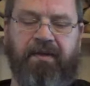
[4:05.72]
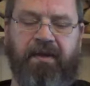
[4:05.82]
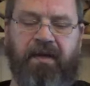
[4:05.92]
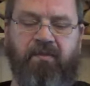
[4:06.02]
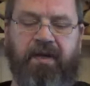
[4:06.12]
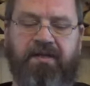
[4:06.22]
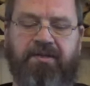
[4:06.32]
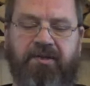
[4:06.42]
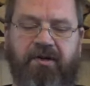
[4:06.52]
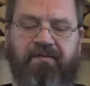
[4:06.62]
And when he
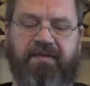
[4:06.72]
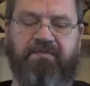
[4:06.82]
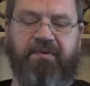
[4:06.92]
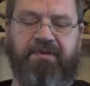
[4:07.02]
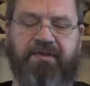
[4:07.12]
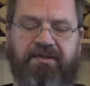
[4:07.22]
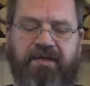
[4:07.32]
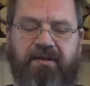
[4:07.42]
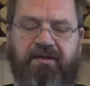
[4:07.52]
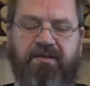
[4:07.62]
served his prison
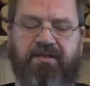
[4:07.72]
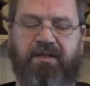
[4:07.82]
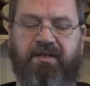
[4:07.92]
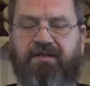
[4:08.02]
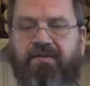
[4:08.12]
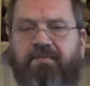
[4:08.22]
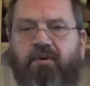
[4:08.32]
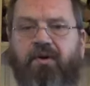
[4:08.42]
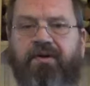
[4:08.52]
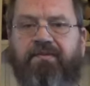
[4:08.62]
sentence, he's
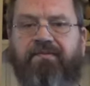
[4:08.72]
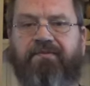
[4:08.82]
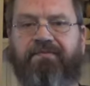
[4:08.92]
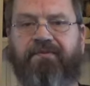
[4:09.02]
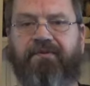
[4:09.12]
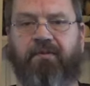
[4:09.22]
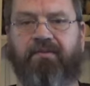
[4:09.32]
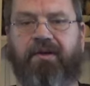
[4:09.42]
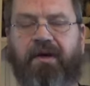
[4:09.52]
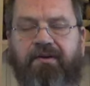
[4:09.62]
deported from
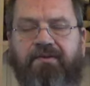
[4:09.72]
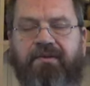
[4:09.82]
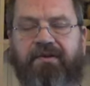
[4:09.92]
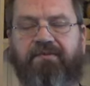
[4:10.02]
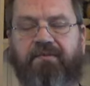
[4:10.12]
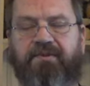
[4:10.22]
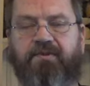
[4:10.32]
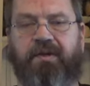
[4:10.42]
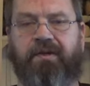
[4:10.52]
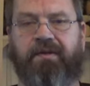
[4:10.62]
the country, from
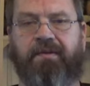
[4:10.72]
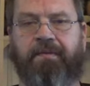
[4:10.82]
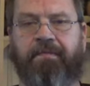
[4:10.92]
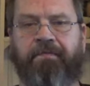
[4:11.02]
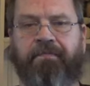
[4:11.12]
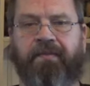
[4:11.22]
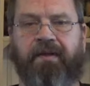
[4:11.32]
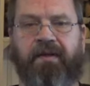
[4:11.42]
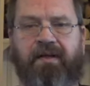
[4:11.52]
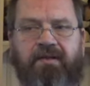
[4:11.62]
Sweden,
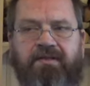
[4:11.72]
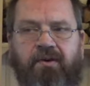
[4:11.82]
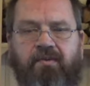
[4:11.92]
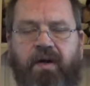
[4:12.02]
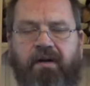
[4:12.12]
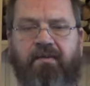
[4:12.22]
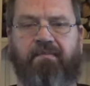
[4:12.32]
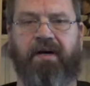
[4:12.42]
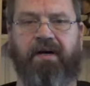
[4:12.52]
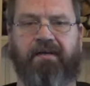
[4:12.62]
and he's not
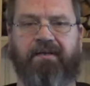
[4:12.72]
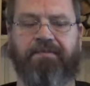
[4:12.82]
welcome back.